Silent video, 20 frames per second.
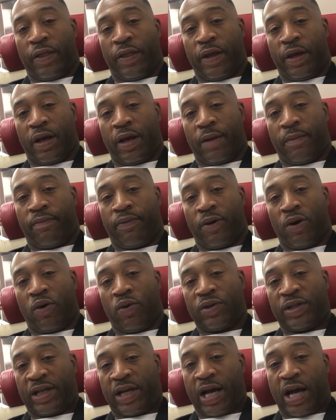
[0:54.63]
the
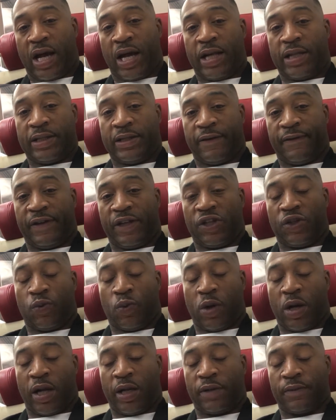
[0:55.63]
pros and cons of each
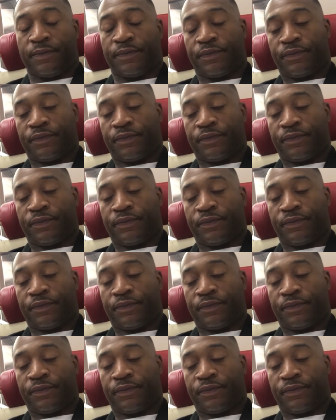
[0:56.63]
one.